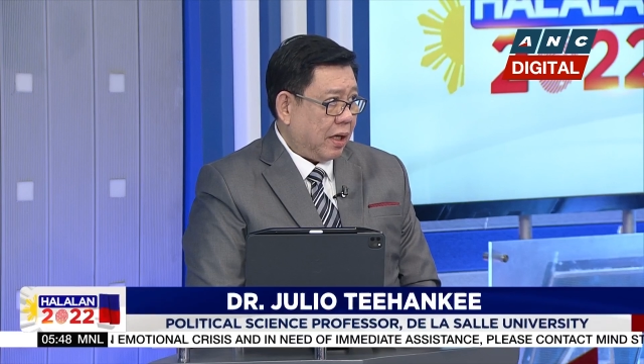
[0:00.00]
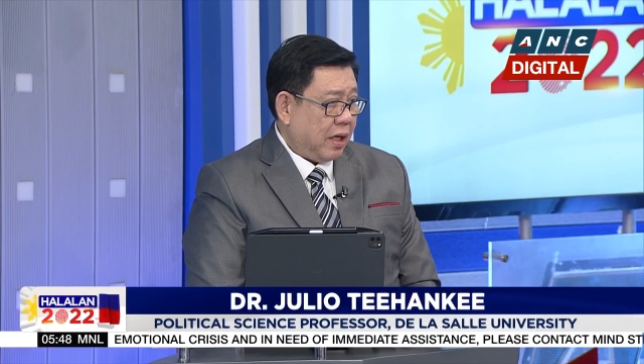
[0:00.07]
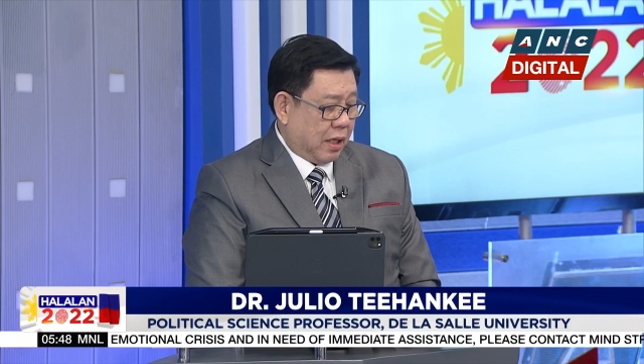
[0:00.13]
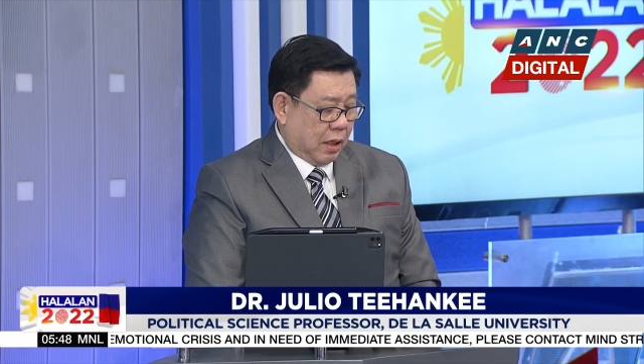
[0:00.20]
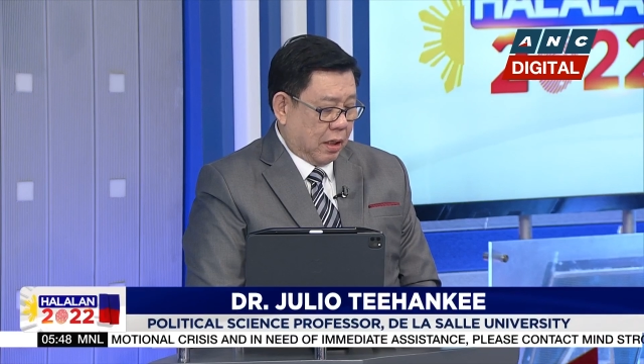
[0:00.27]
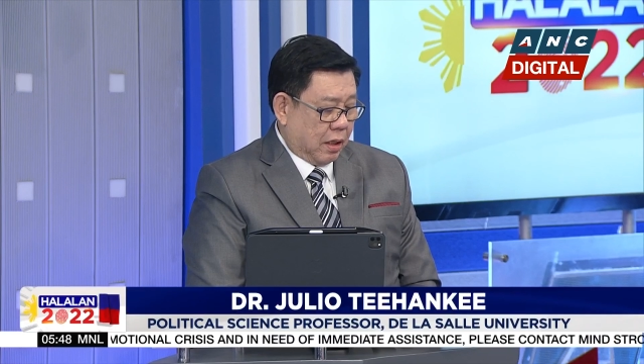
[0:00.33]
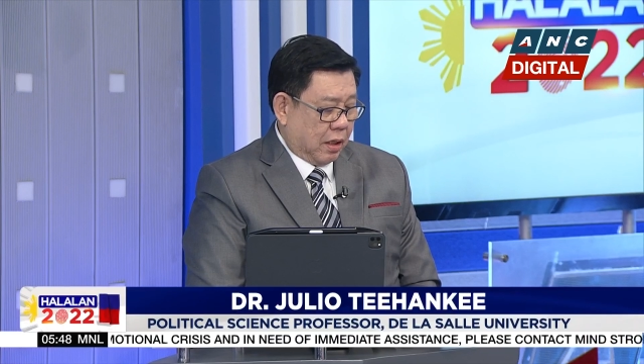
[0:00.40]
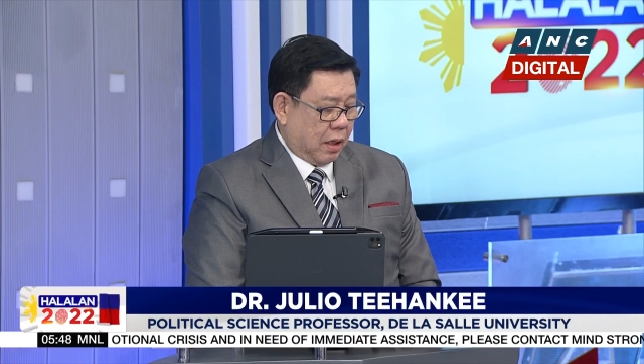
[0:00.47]

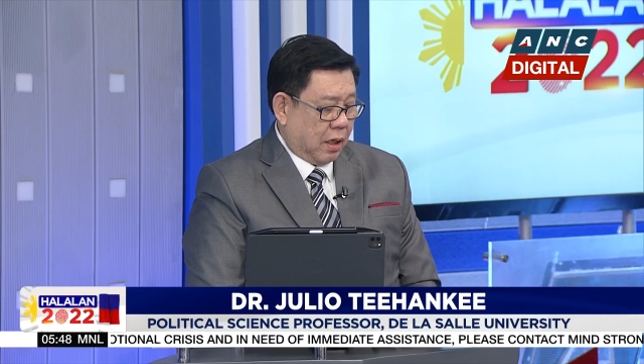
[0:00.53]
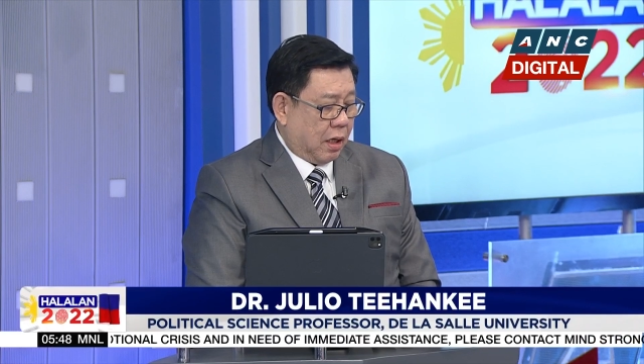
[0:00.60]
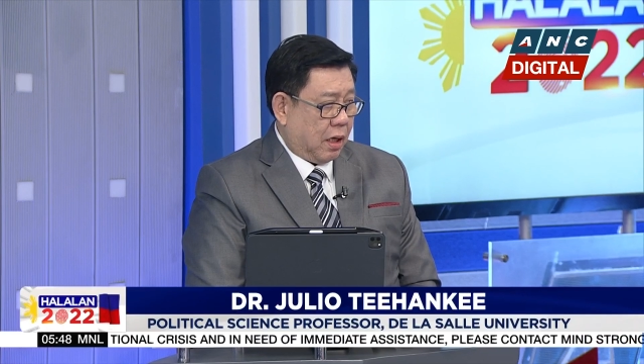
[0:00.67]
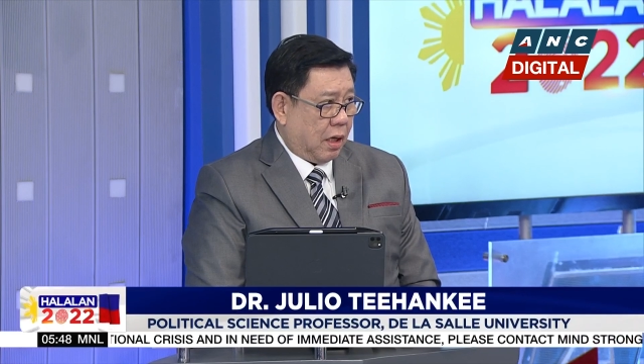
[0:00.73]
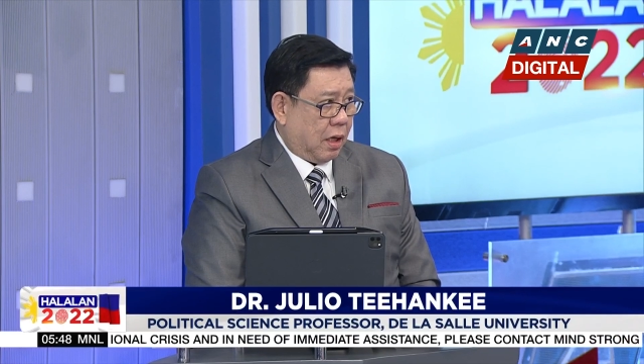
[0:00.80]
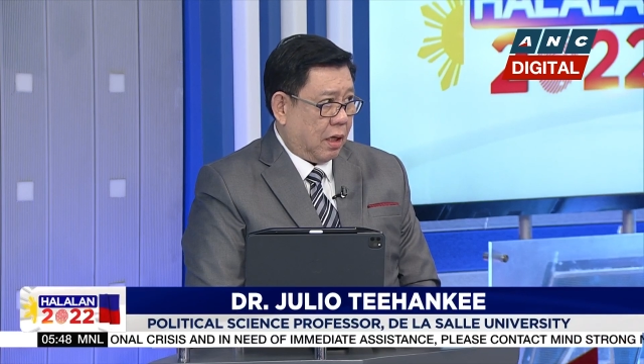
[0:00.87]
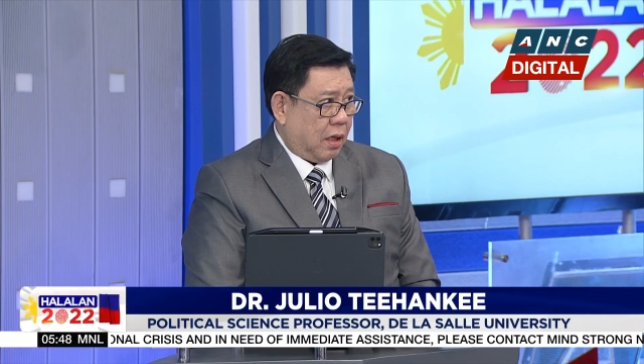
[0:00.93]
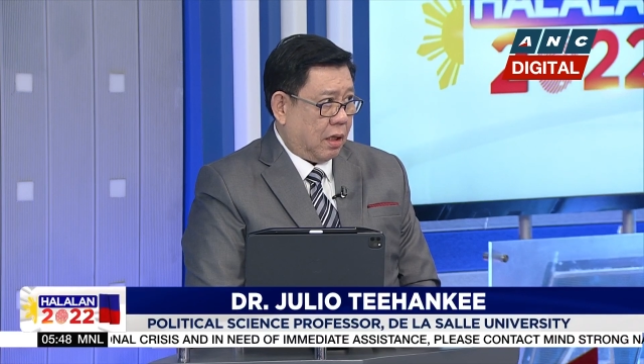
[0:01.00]
in.
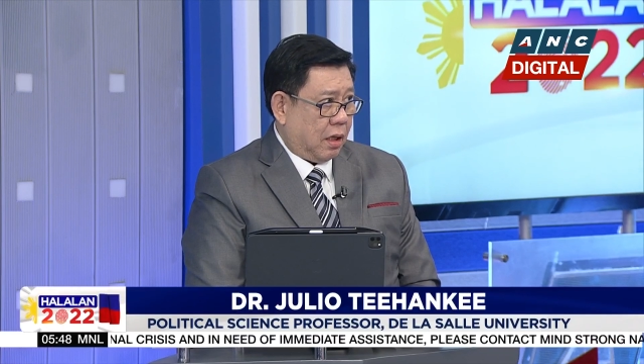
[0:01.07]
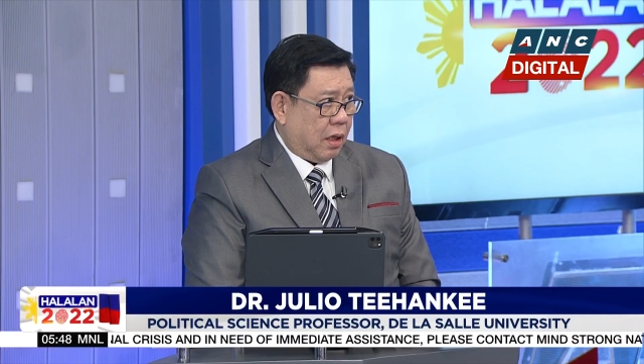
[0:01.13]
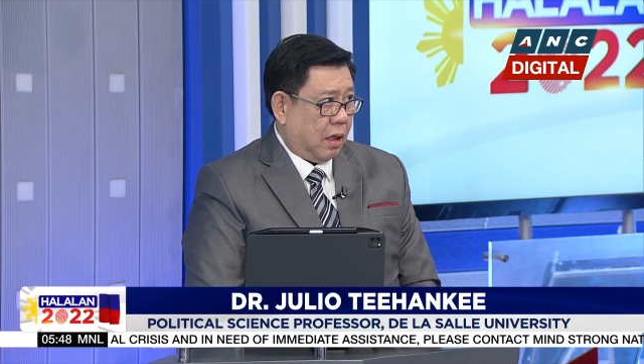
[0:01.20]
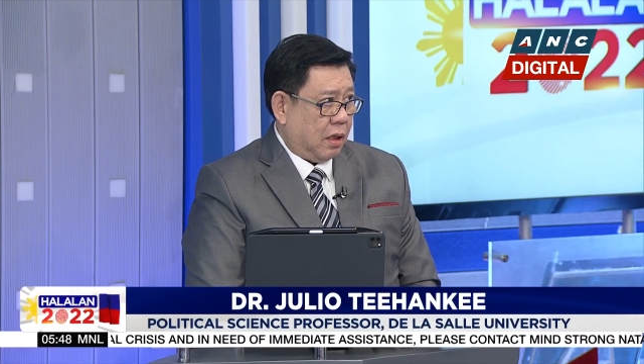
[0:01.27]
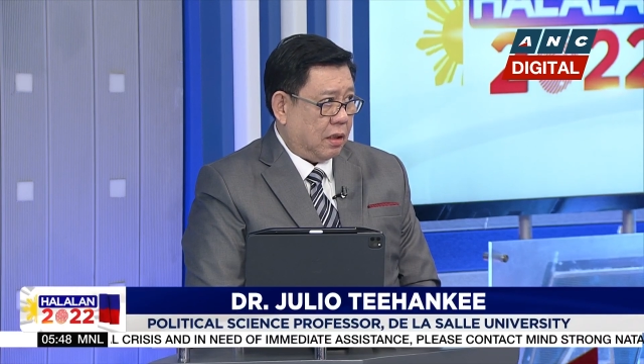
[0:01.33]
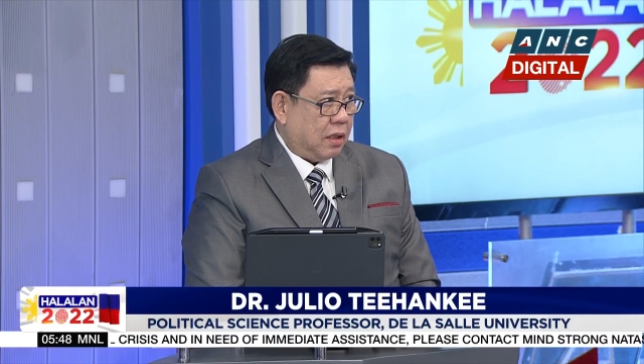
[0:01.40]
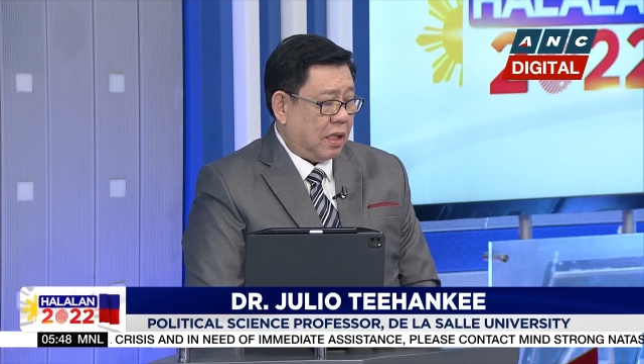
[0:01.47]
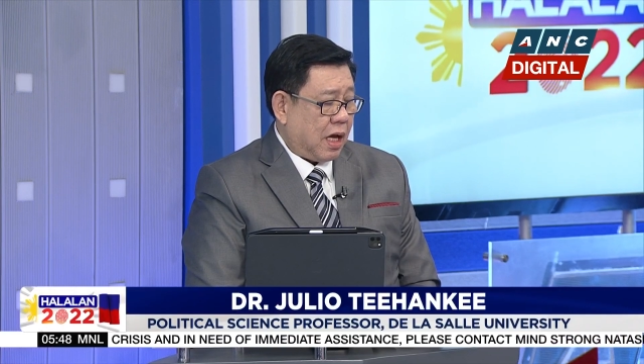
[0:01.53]

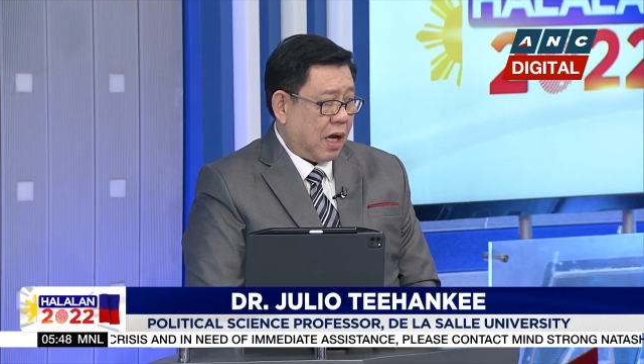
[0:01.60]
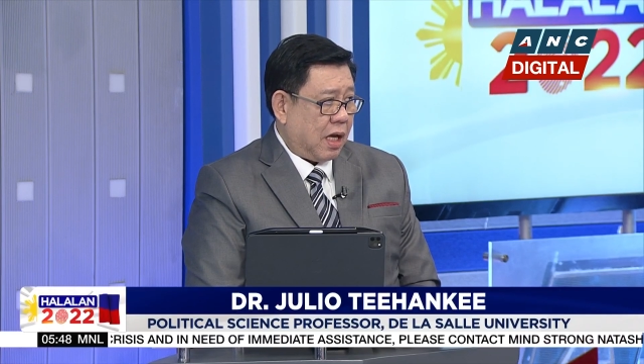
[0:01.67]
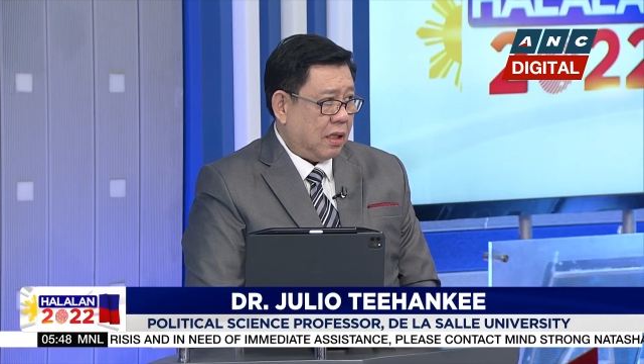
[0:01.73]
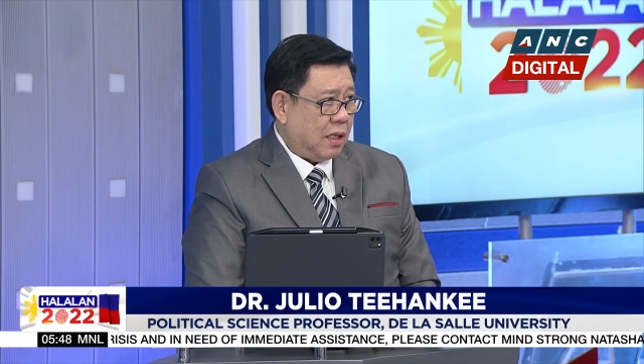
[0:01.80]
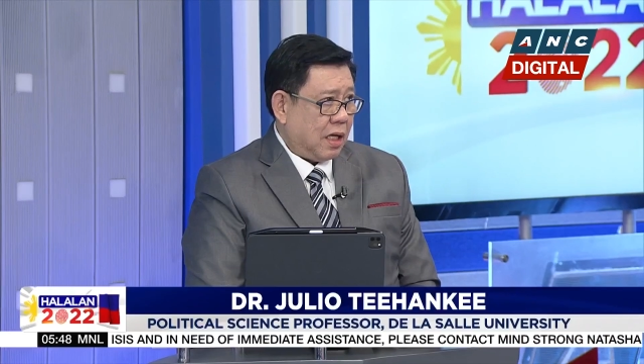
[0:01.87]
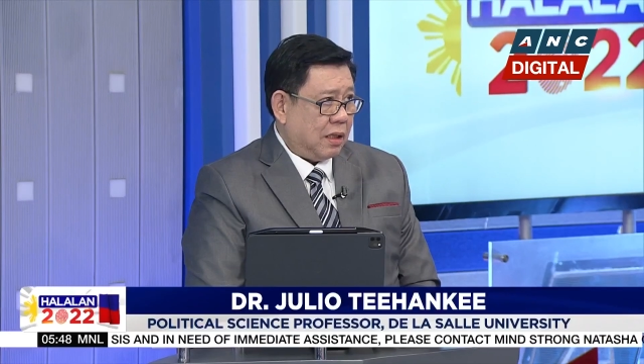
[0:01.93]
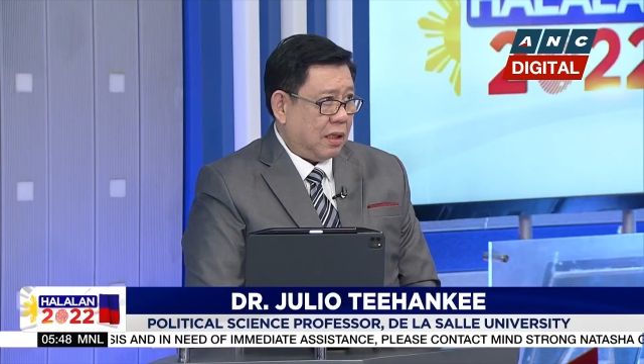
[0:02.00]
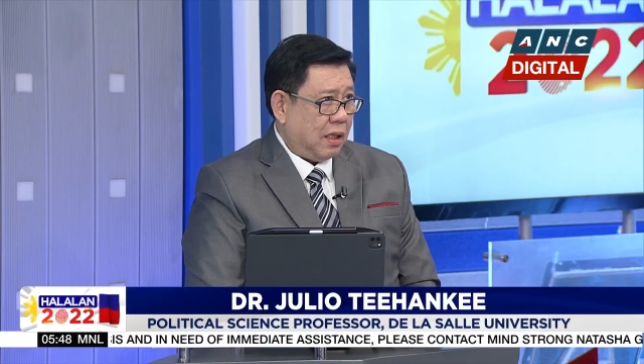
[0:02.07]

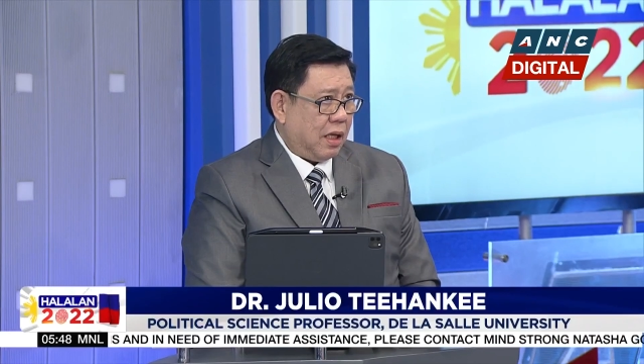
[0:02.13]
That